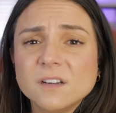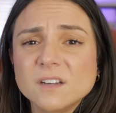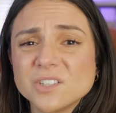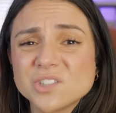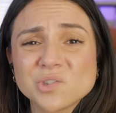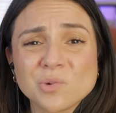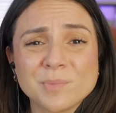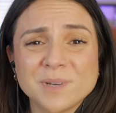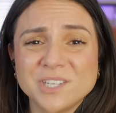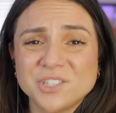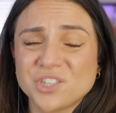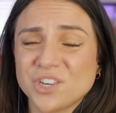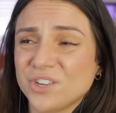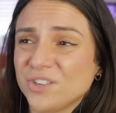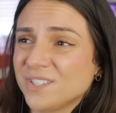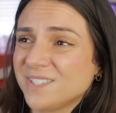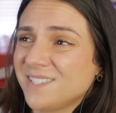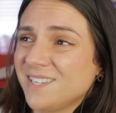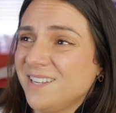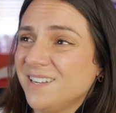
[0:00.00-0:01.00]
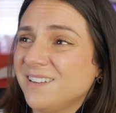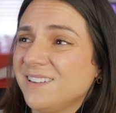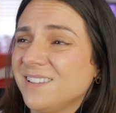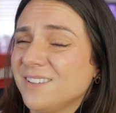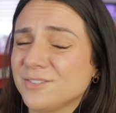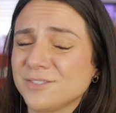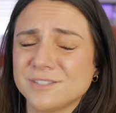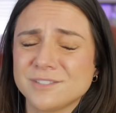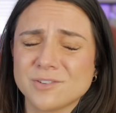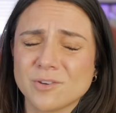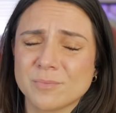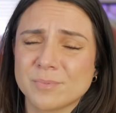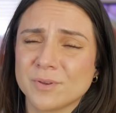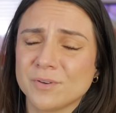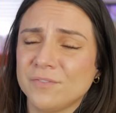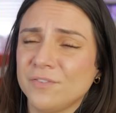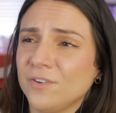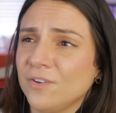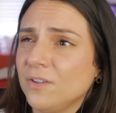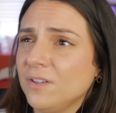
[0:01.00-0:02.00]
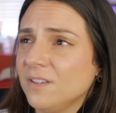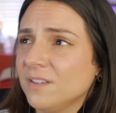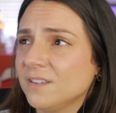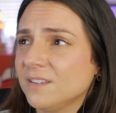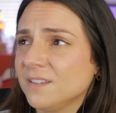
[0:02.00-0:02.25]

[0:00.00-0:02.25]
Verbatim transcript: So many chills. It was so beautiful.